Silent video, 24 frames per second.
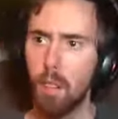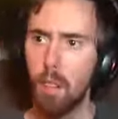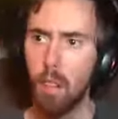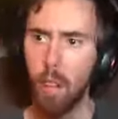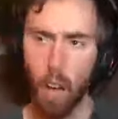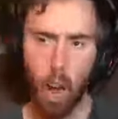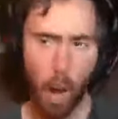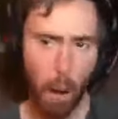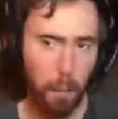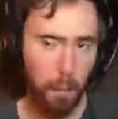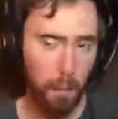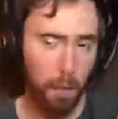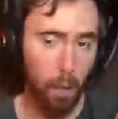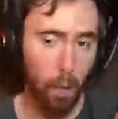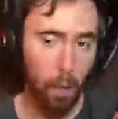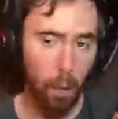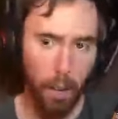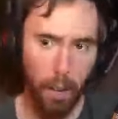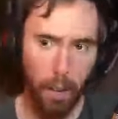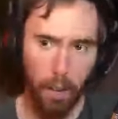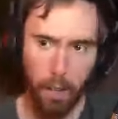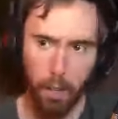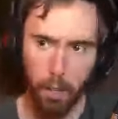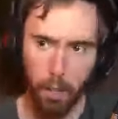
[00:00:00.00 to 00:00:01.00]
I'm going to go
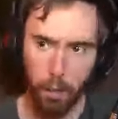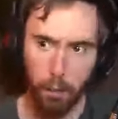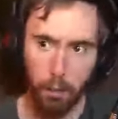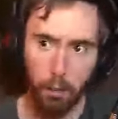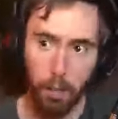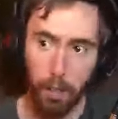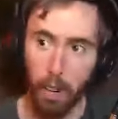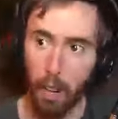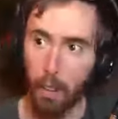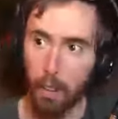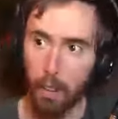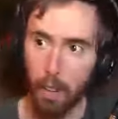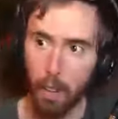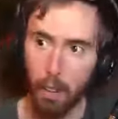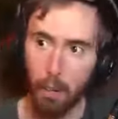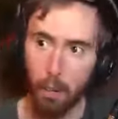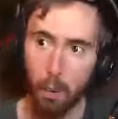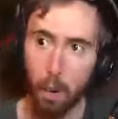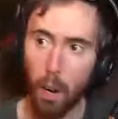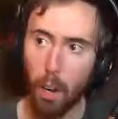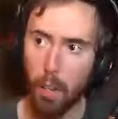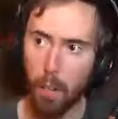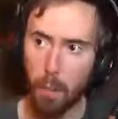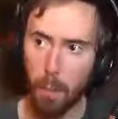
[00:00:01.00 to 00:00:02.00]
ahead and just scout out
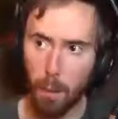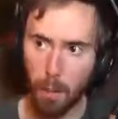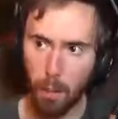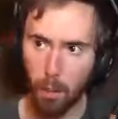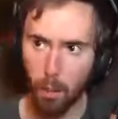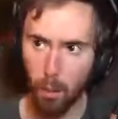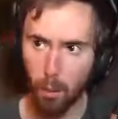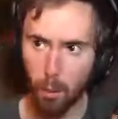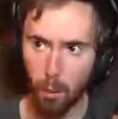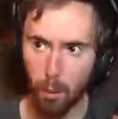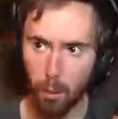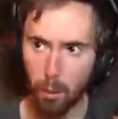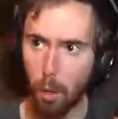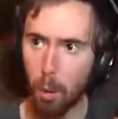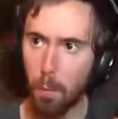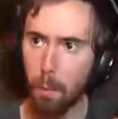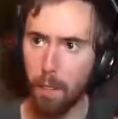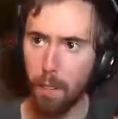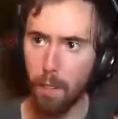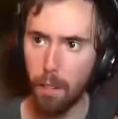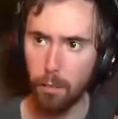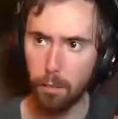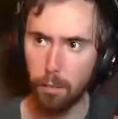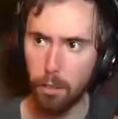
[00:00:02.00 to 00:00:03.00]
around to make sure there's nobody
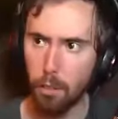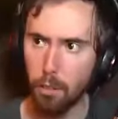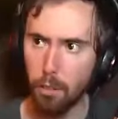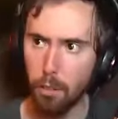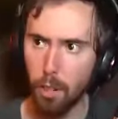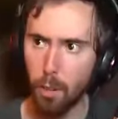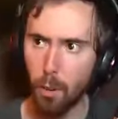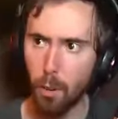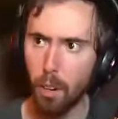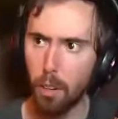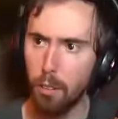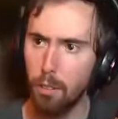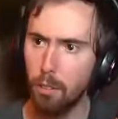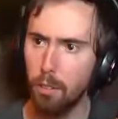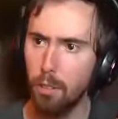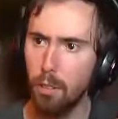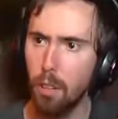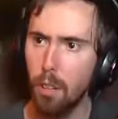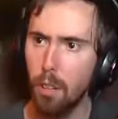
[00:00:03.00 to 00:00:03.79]
else that's near us.